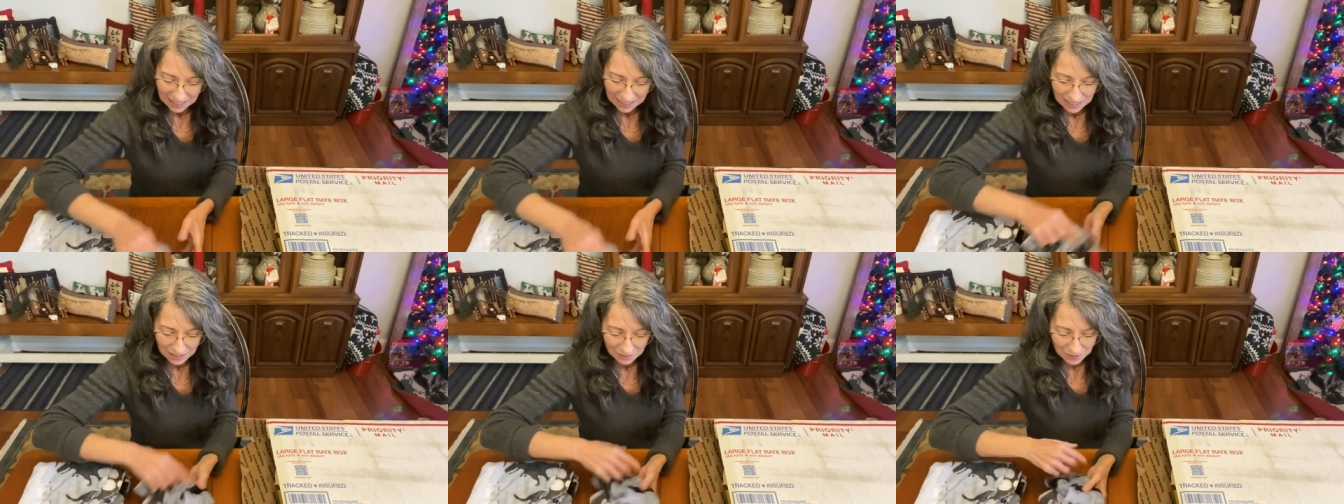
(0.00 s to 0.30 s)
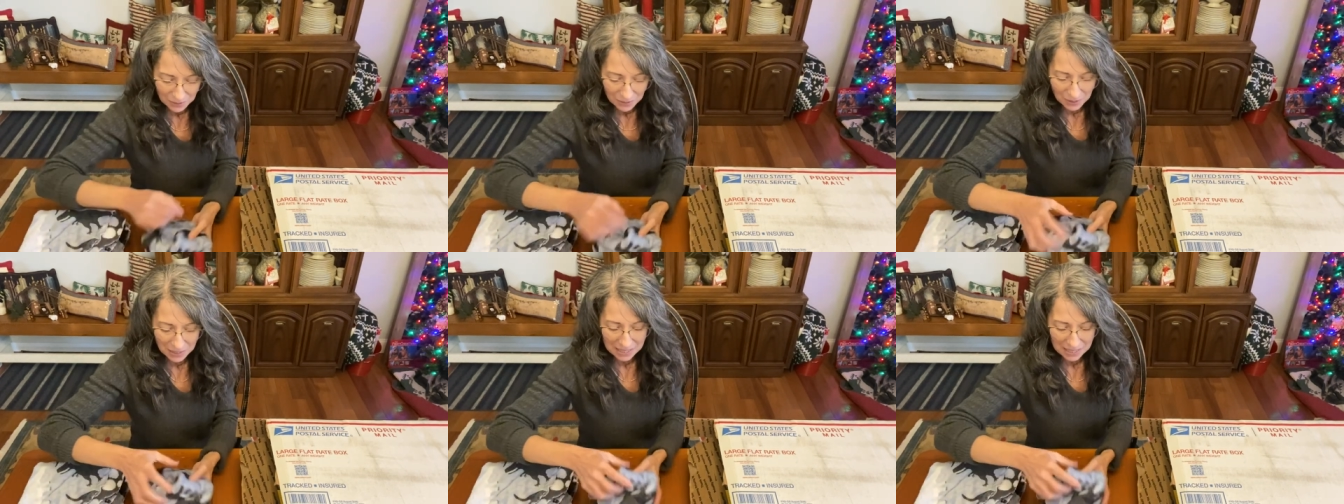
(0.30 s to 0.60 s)
of
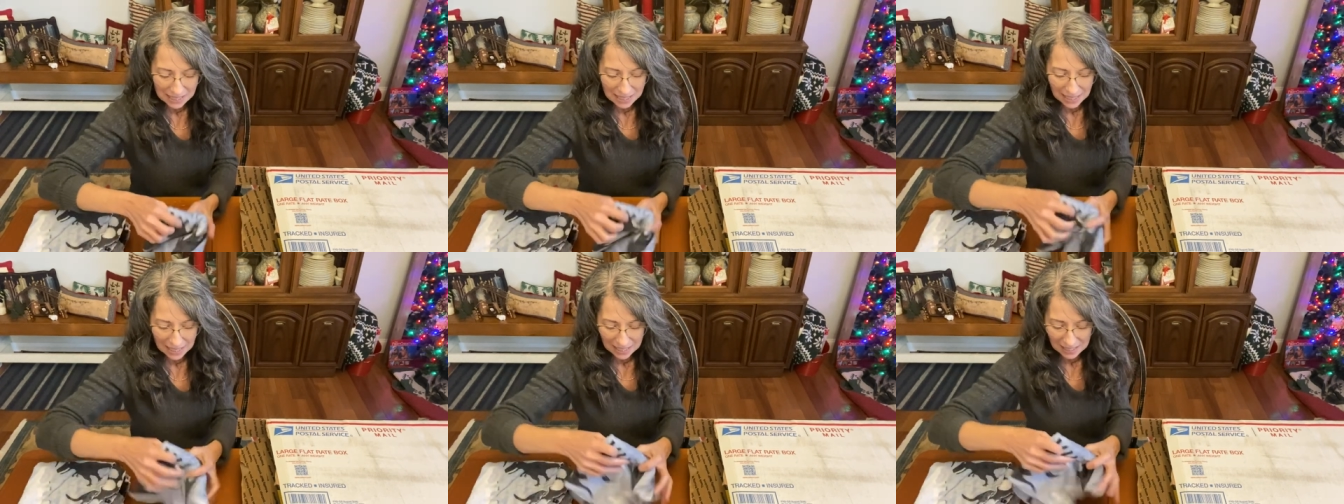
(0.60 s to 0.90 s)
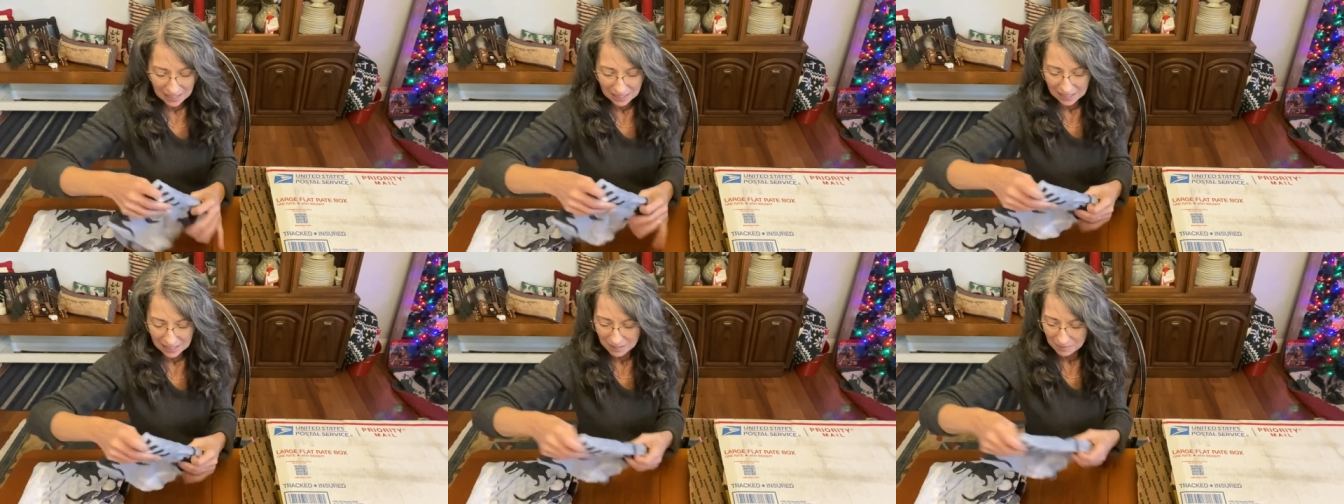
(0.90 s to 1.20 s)
course,
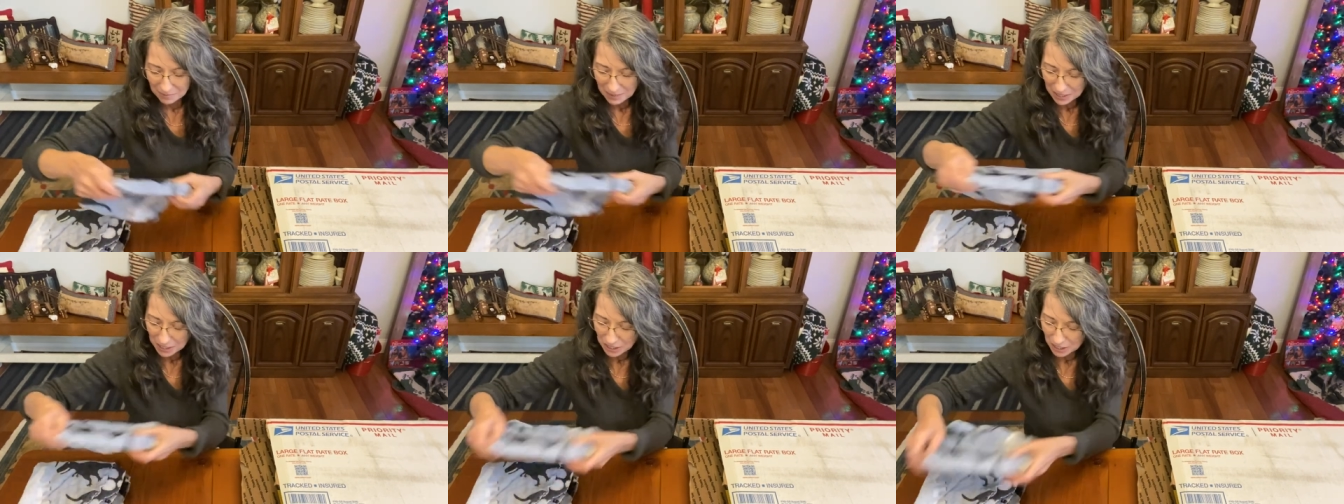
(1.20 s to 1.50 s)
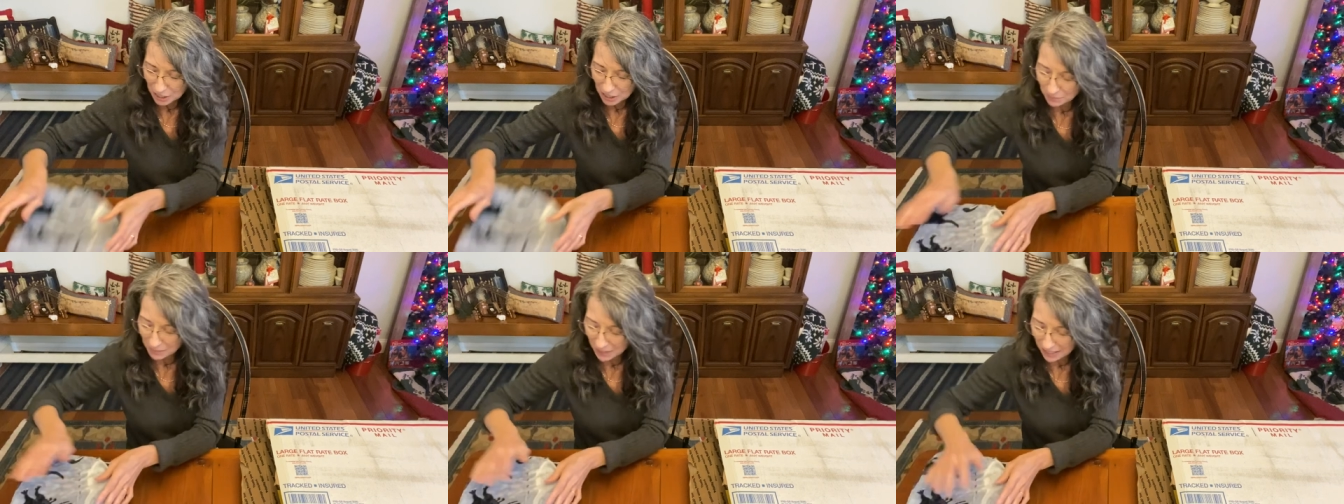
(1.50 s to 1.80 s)
I
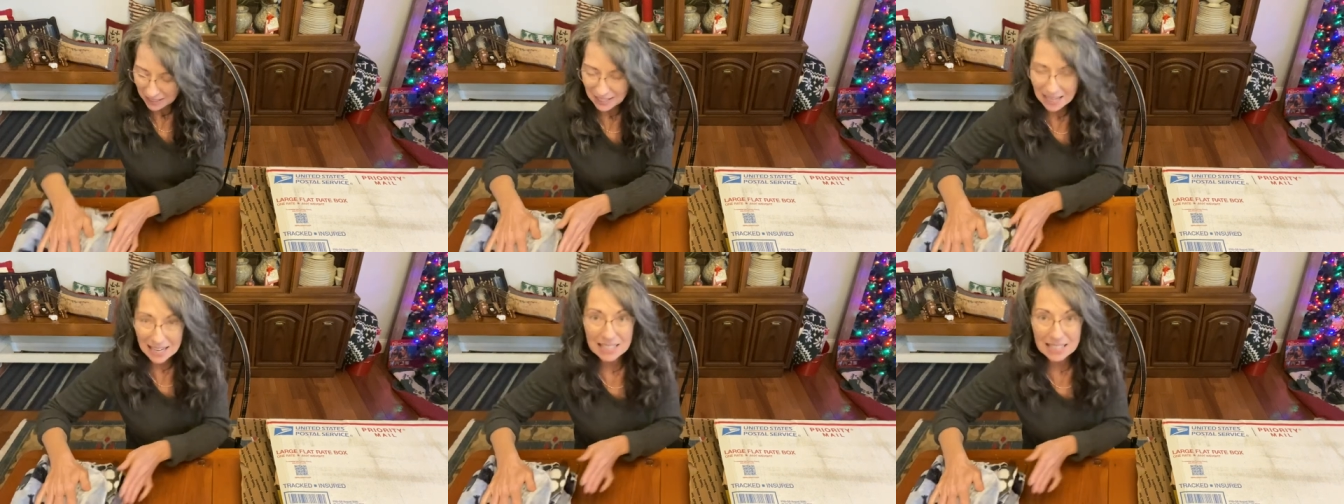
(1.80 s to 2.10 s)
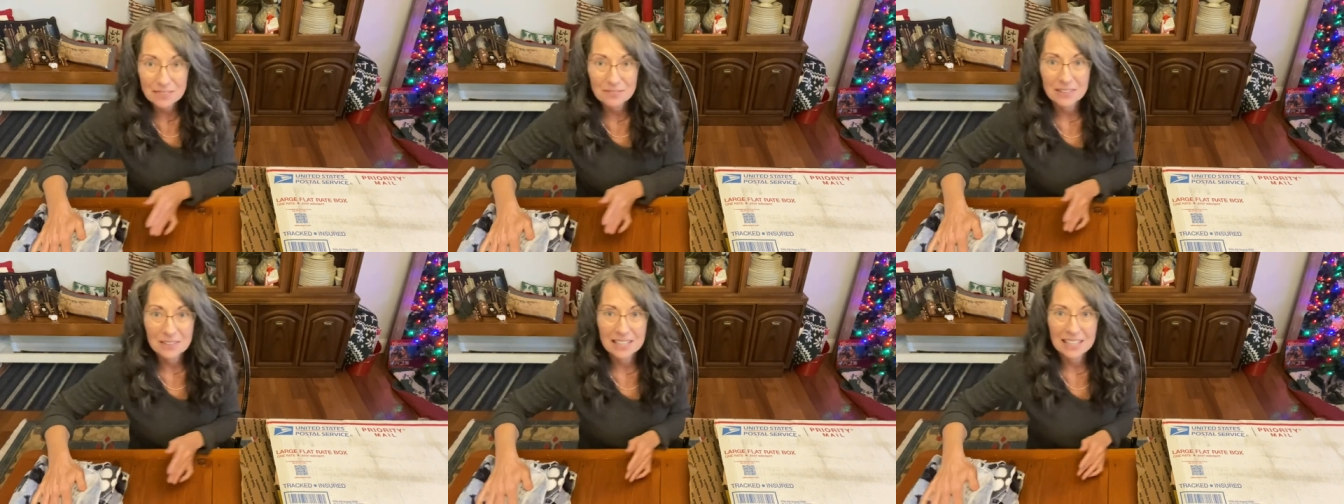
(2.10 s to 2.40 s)
mentioned in my
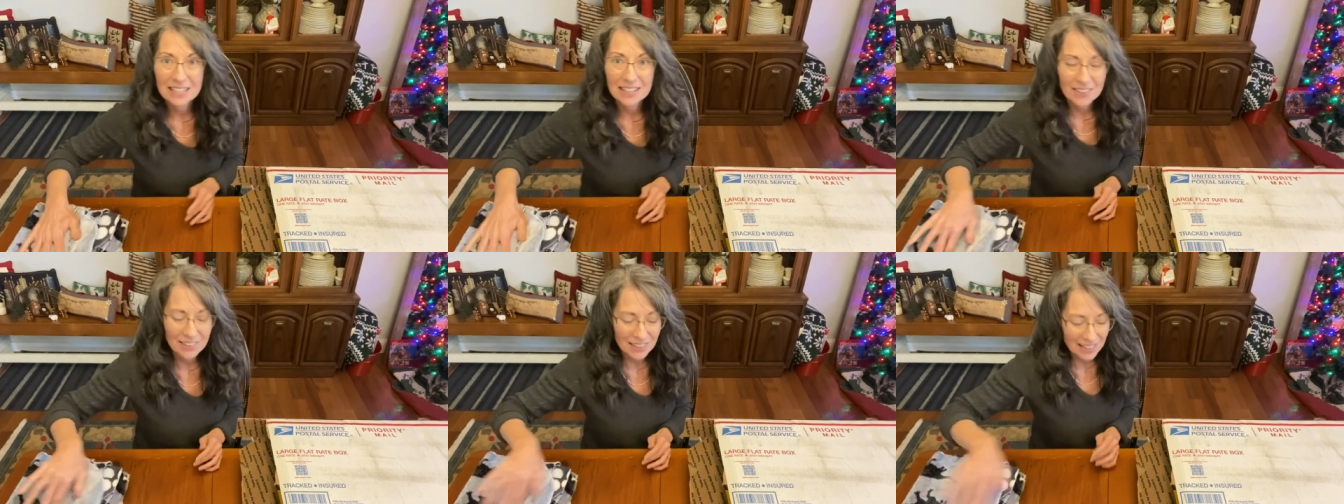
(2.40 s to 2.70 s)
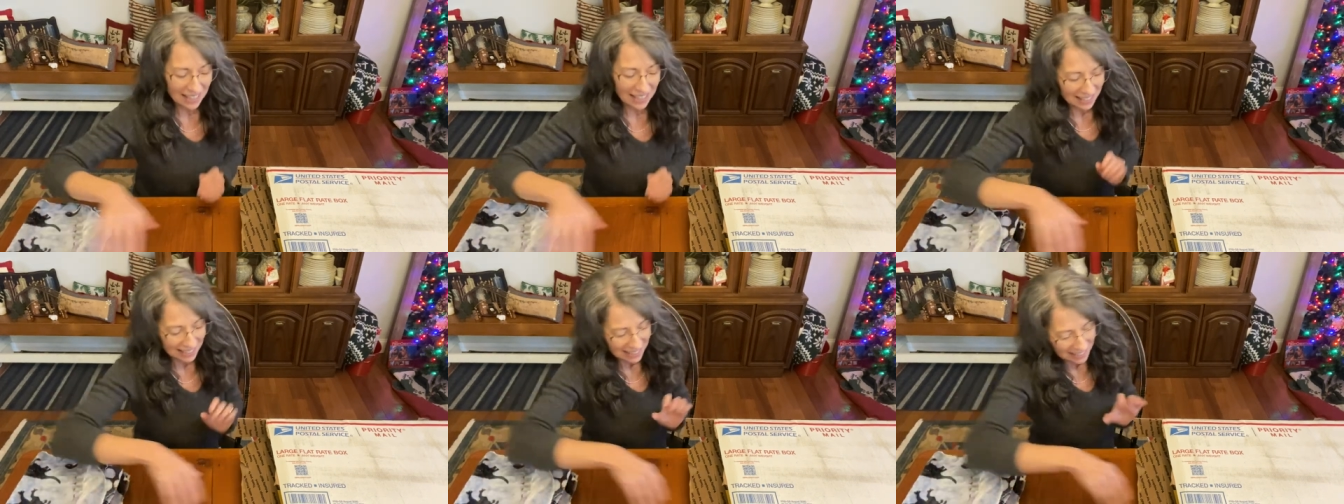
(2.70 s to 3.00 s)
last video
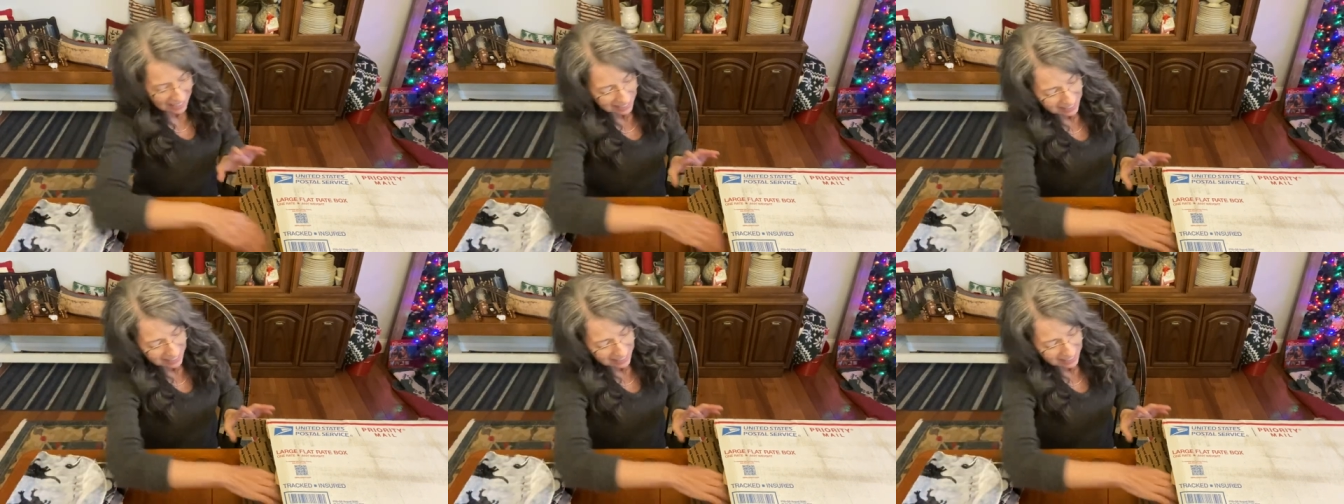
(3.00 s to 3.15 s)
that